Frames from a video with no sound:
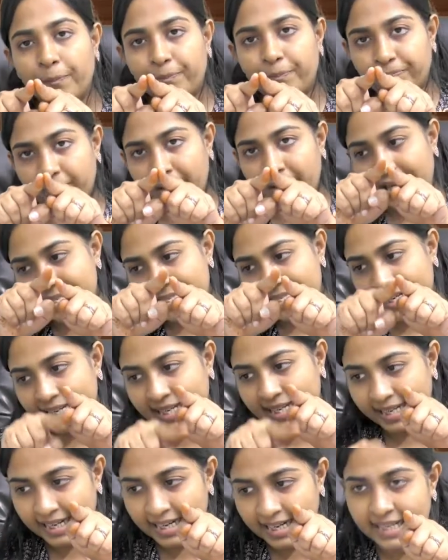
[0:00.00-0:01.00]
is
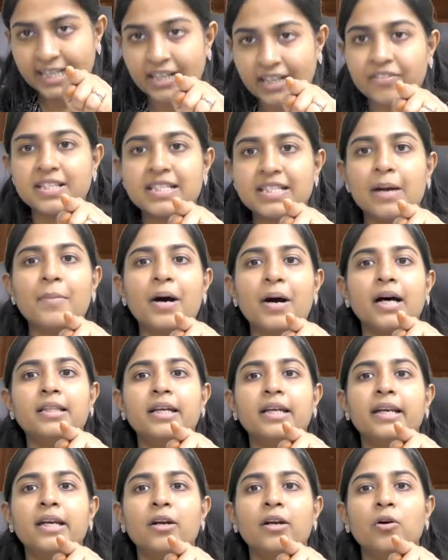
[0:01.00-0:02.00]
integrated with some other
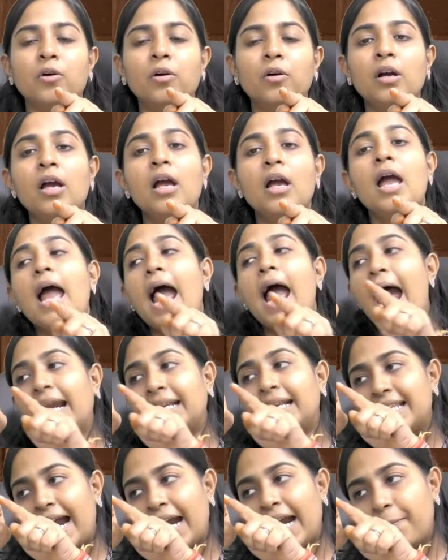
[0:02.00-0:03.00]
ECO, and
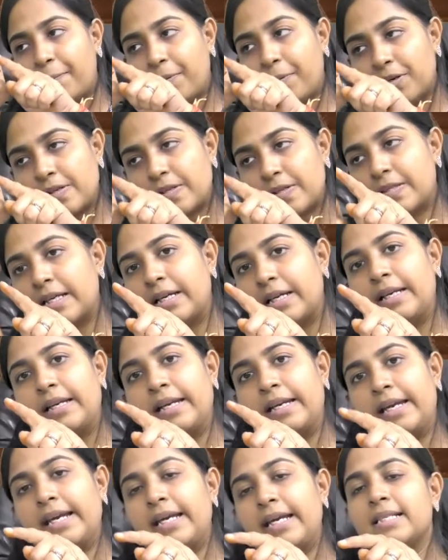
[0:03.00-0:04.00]
that person
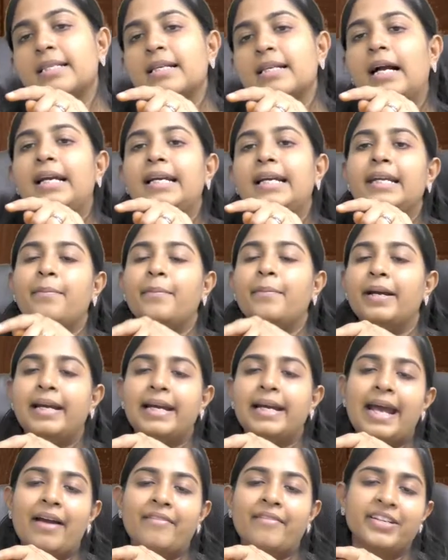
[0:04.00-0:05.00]
is ultimately
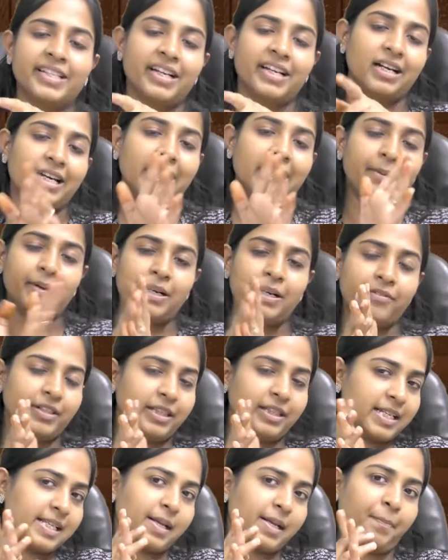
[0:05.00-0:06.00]
having the agreement with the
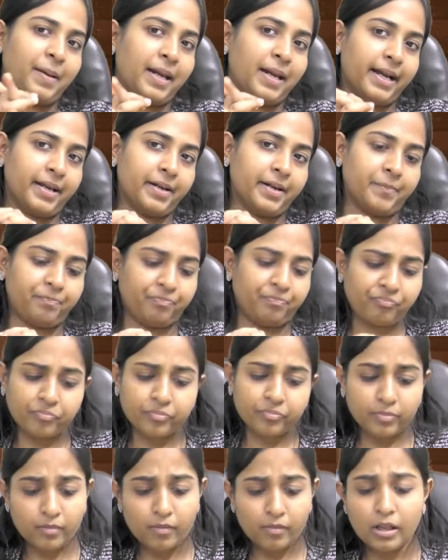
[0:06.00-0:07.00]
supplier.
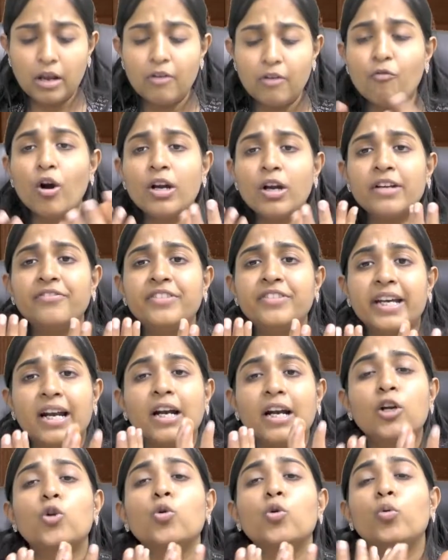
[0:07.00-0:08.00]
What if there are
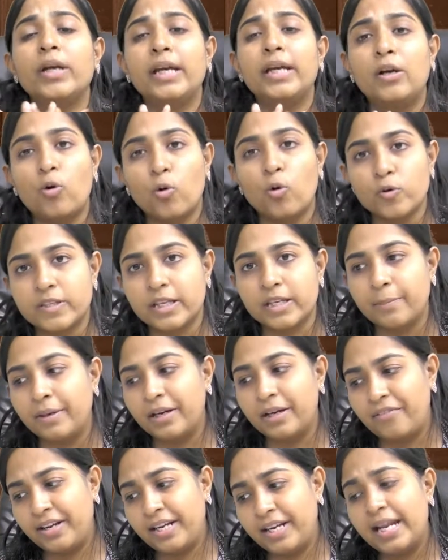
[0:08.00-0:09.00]
two ECOs in
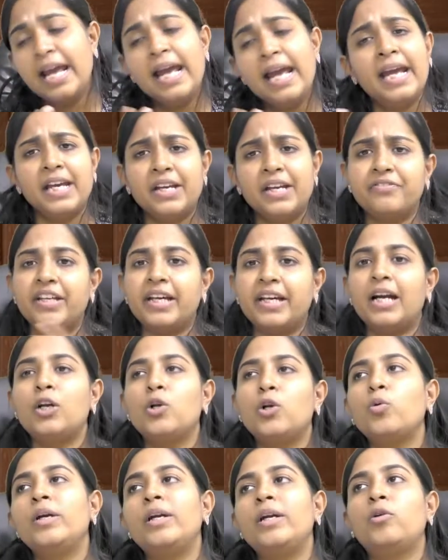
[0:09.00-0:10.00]
between? If there are two
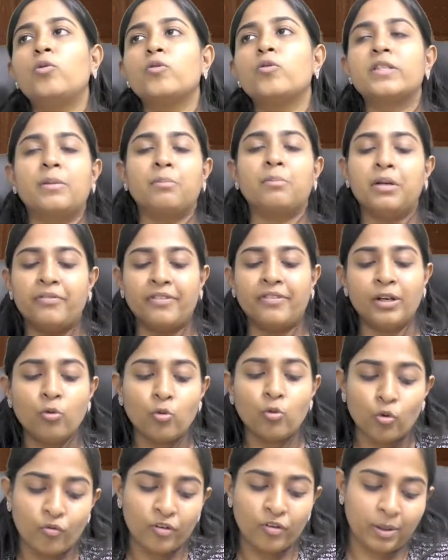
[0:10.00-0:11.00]
ECOs in between, who
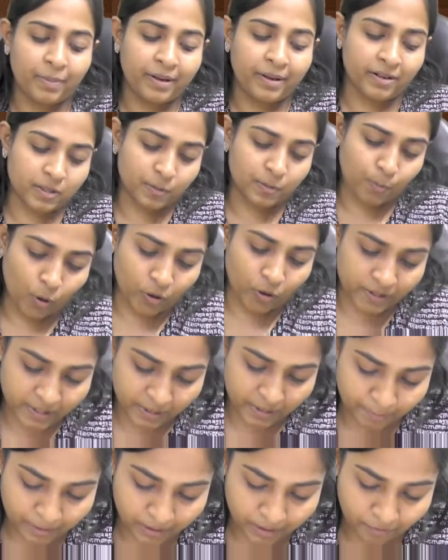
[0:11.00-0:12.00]
will be
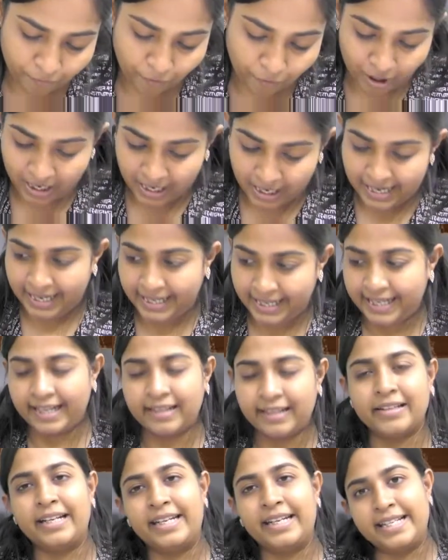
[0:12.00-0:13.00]
responsible for collecting the
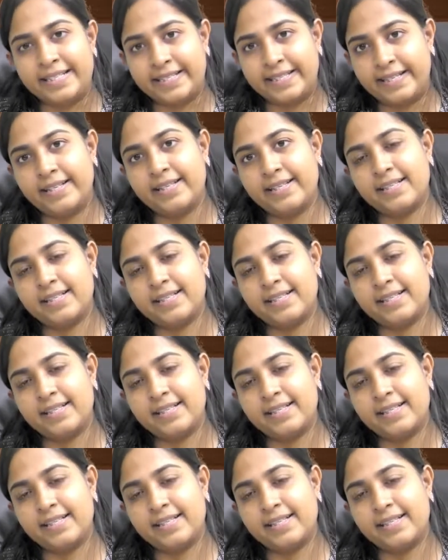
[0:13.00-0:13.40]
TCS?